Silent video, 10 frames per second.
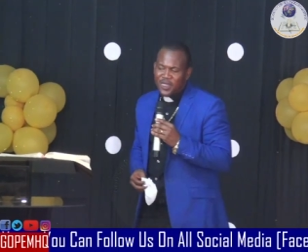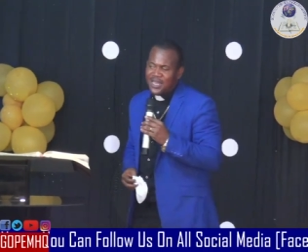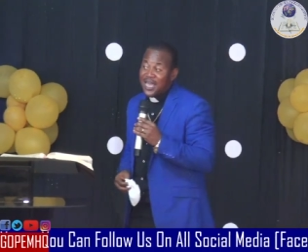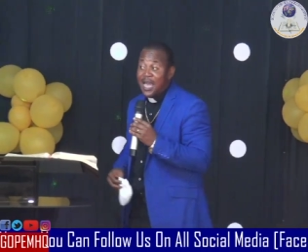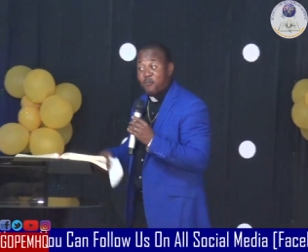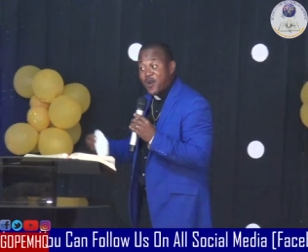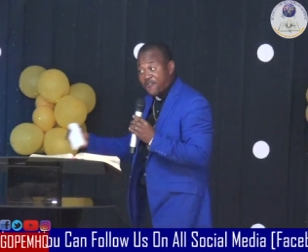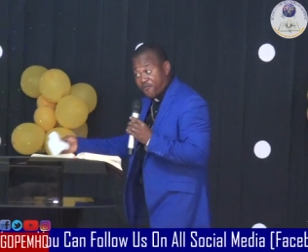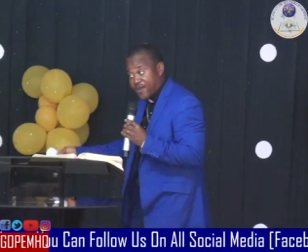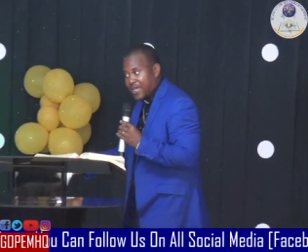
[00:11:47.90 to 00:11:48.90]
Now, I prayed
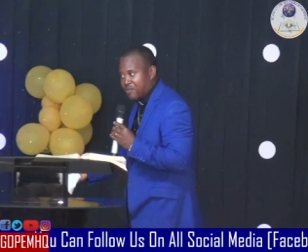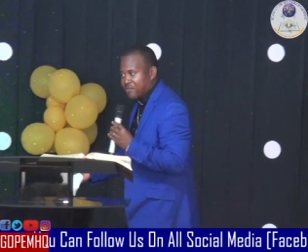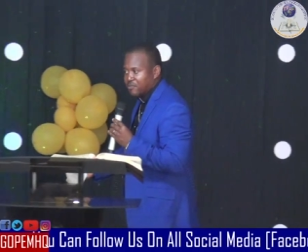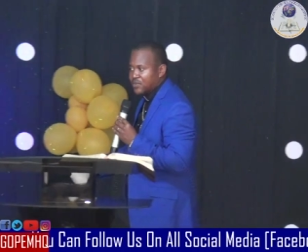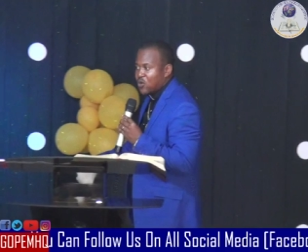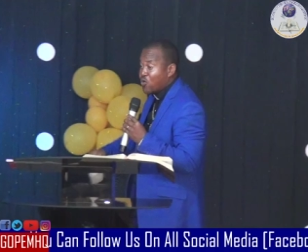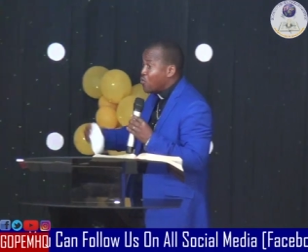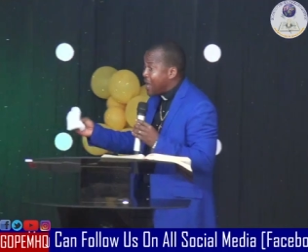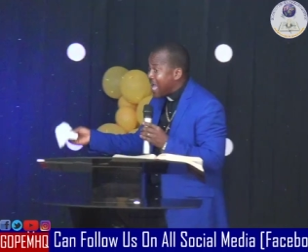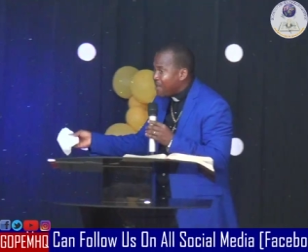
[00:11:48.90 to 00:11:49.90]
for him. They
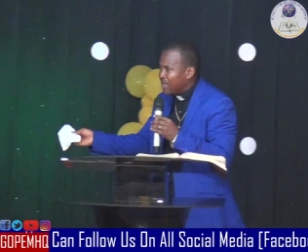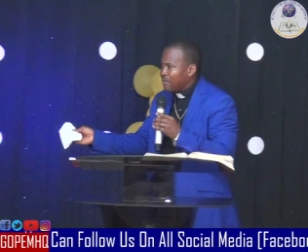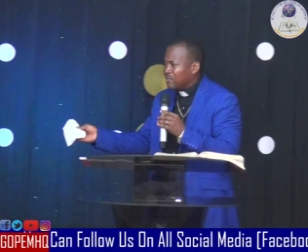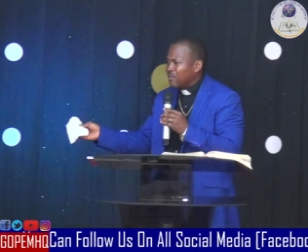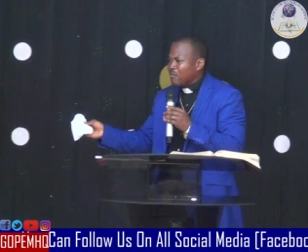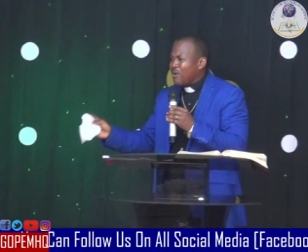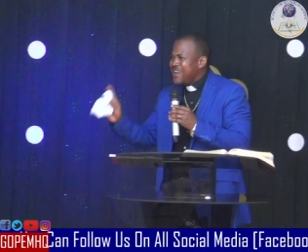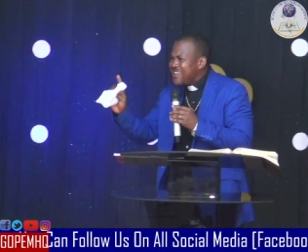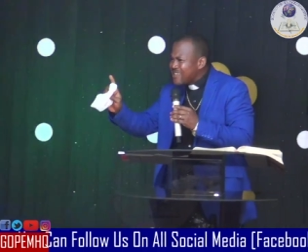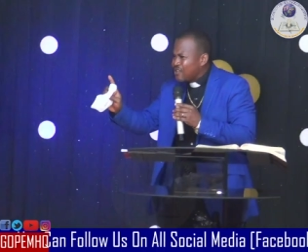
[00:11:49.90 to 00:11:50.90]
couldn't harm him. But
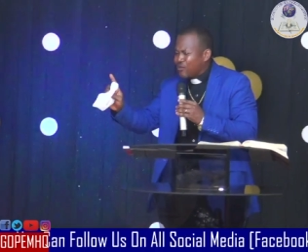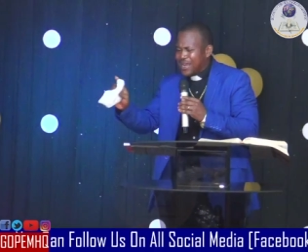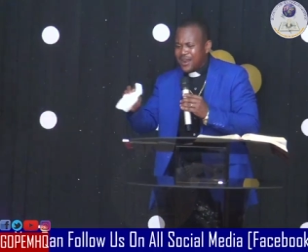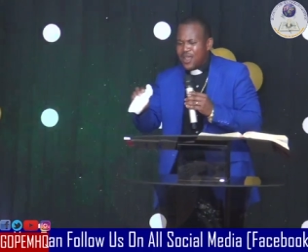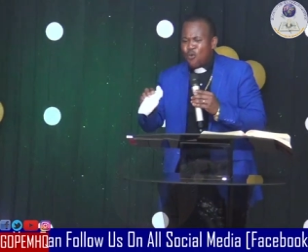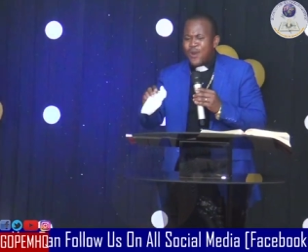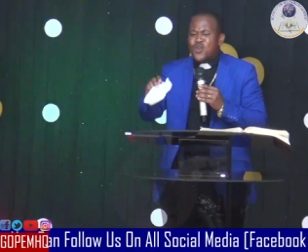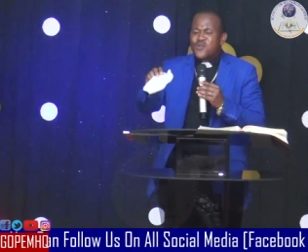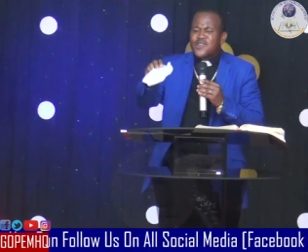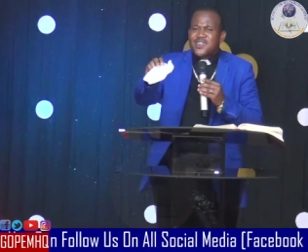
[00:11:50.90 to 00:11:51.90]
listen to that. When
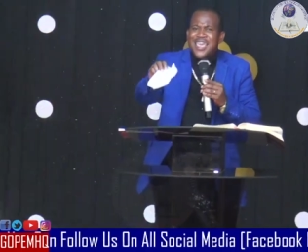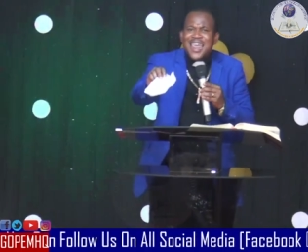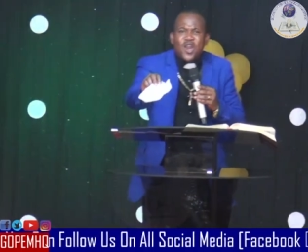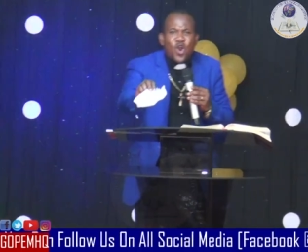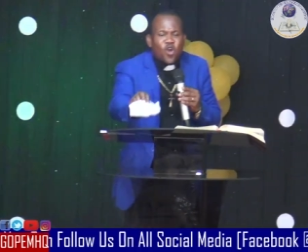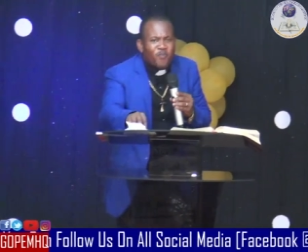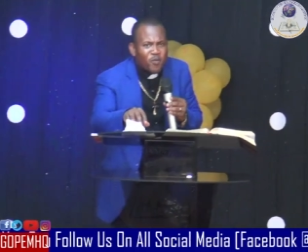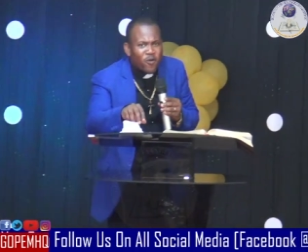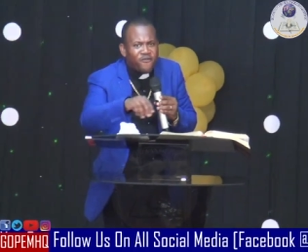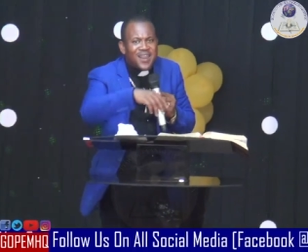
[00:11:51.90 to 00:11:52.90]
you see a lot of
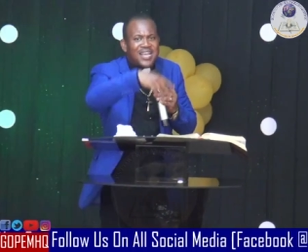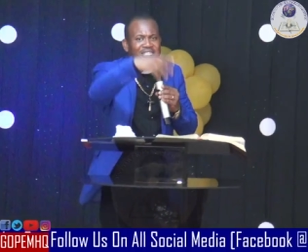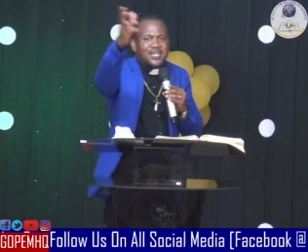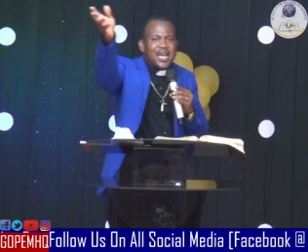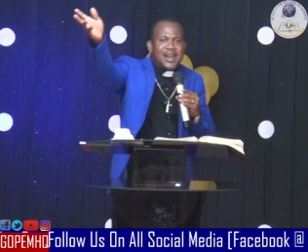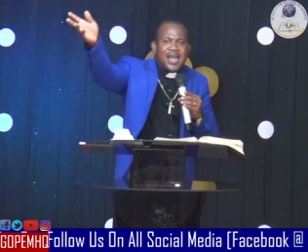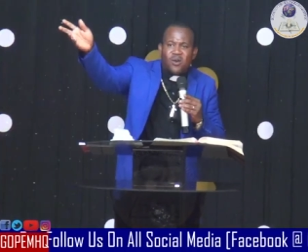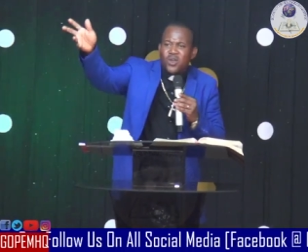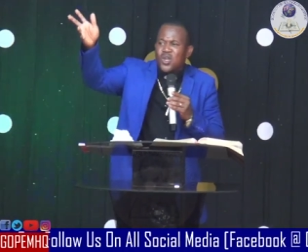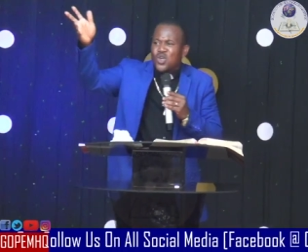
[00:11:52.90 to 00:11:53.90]
people flashing around,
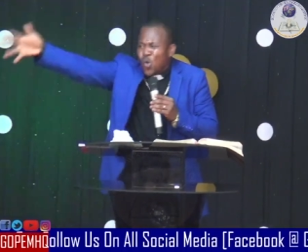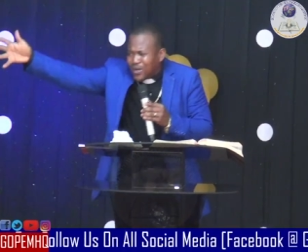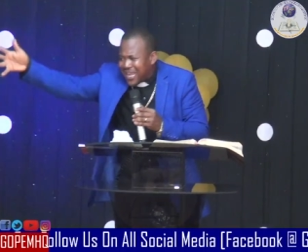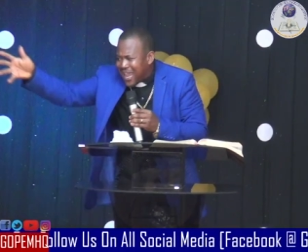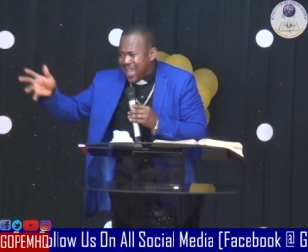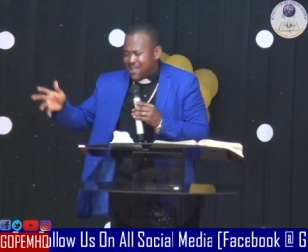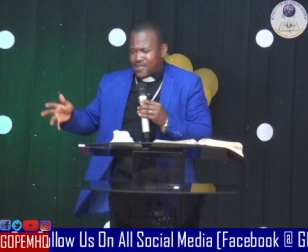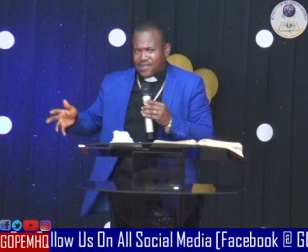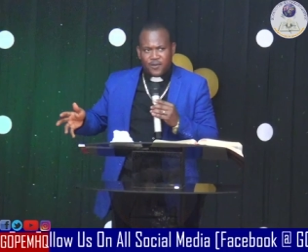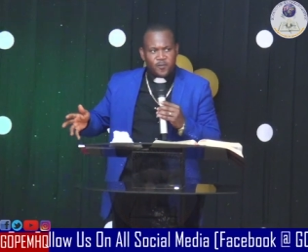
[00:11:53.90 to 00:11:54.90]
good
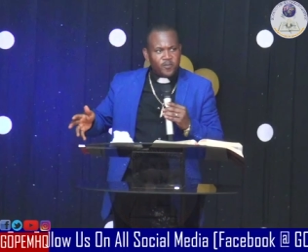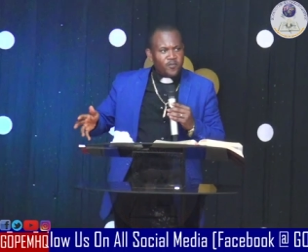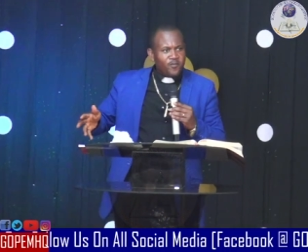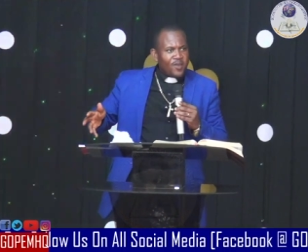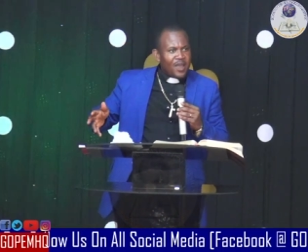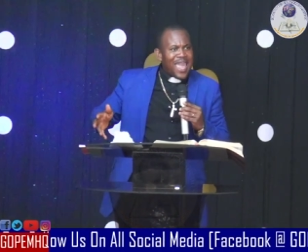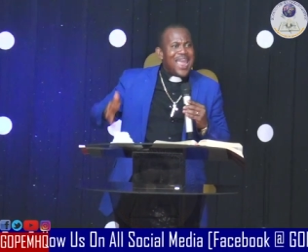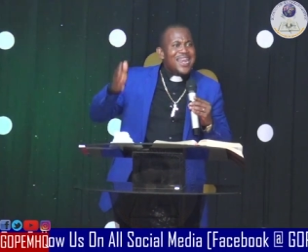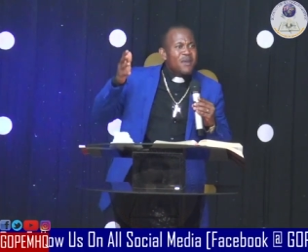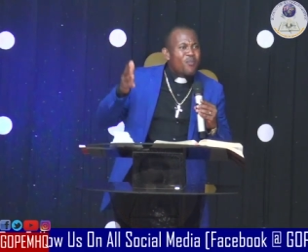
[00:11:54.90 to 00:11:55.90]
cars,
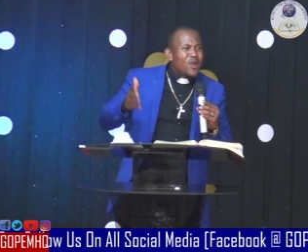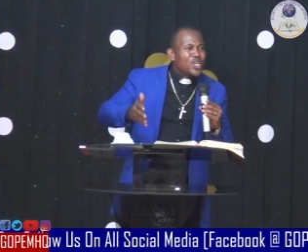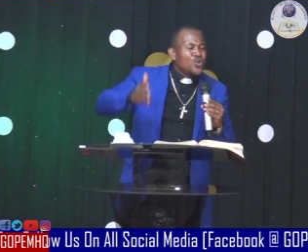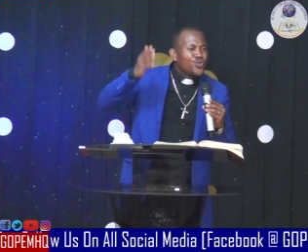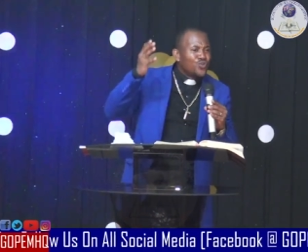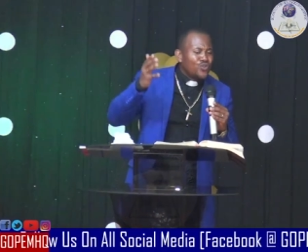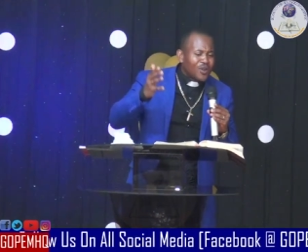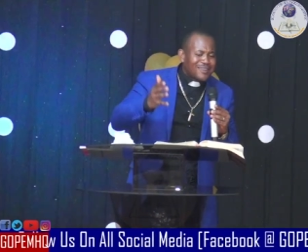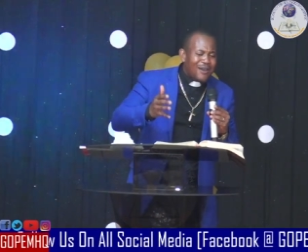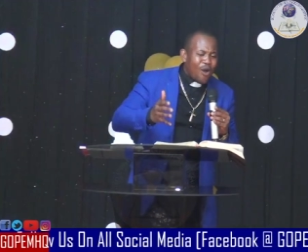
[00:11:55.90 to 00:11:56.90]
anybody you do
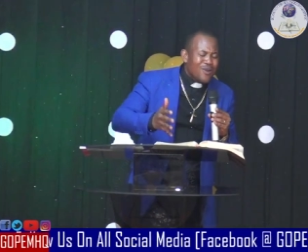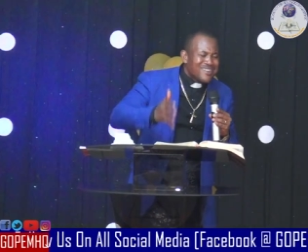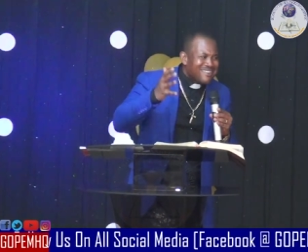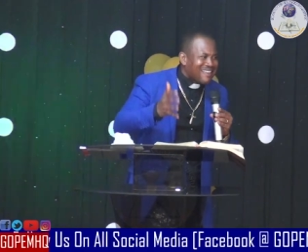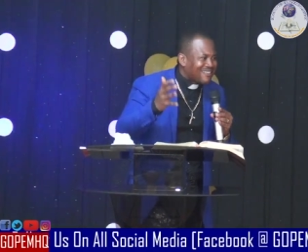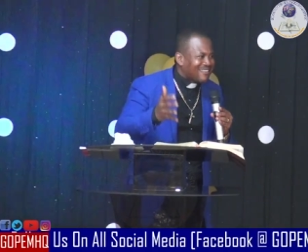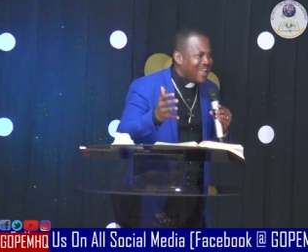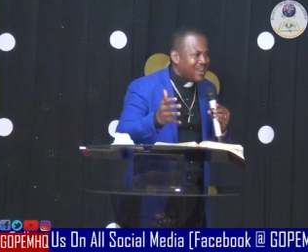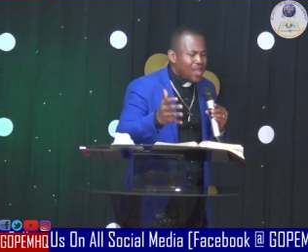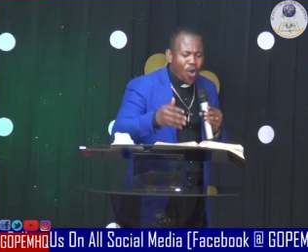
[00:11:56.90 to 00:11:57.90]
not
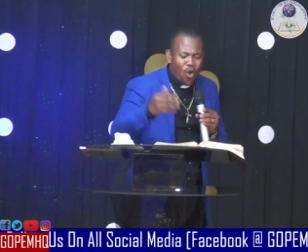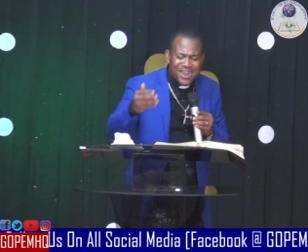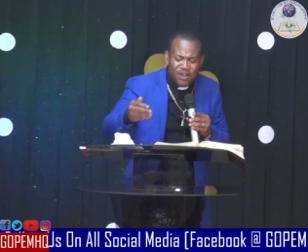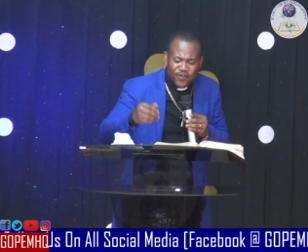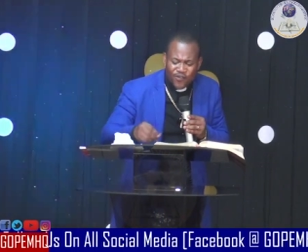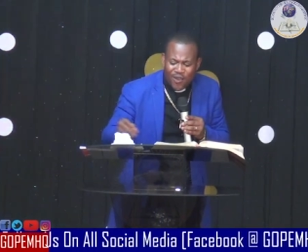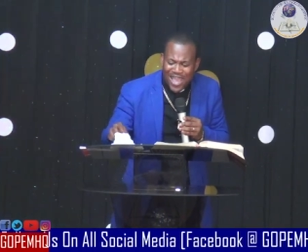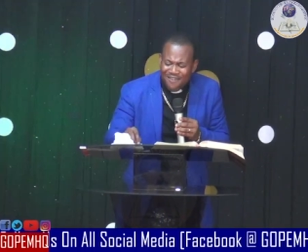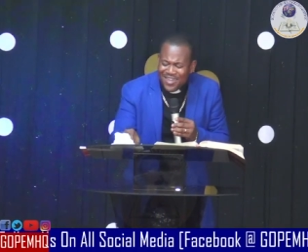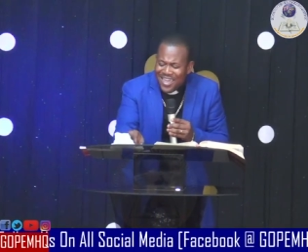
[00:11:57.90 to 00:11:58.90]
understand or that does not
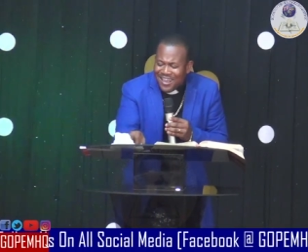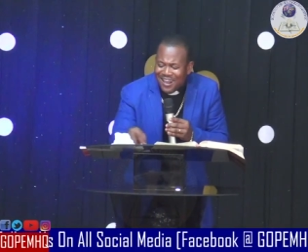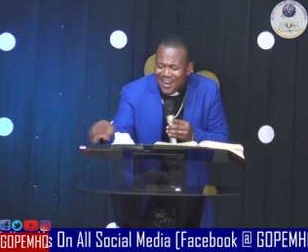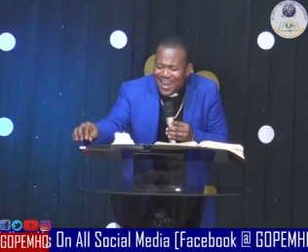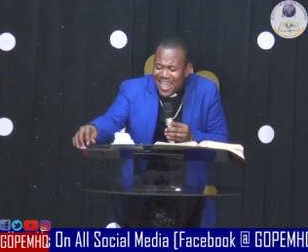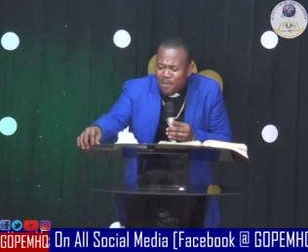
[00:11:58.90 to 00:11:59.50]
have a clear